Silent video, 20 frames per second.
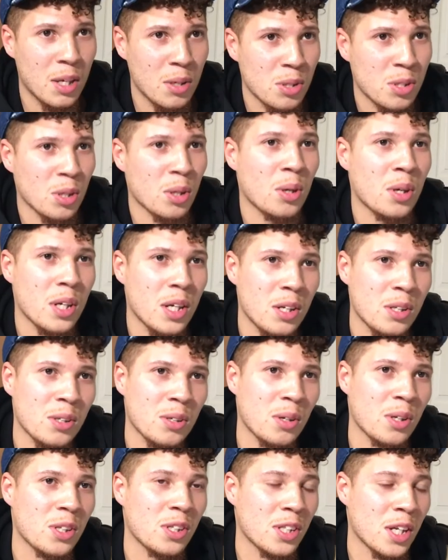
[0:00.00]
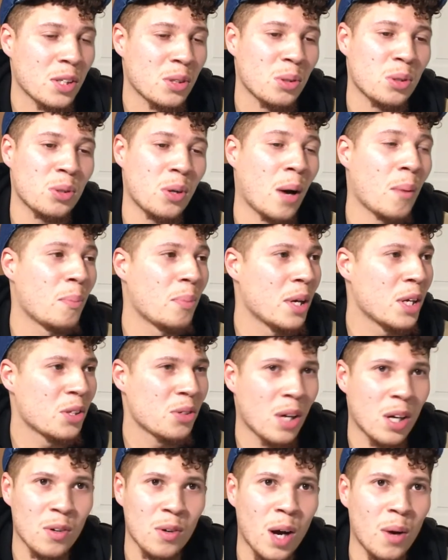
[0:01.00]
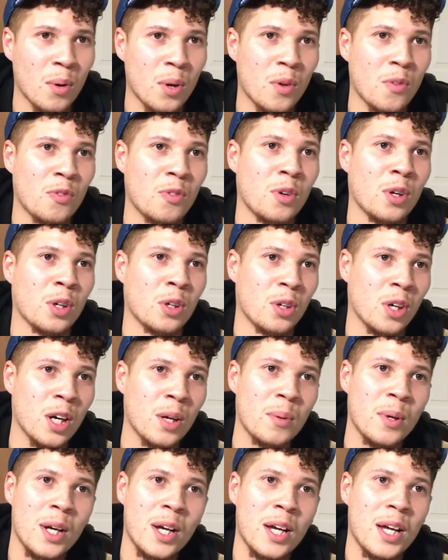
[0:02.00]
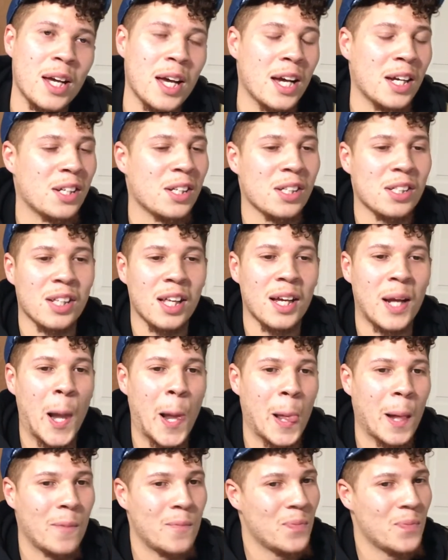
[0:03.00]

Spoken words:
used to go to Central. So I've been trying to ride with him for a grip. It's just like.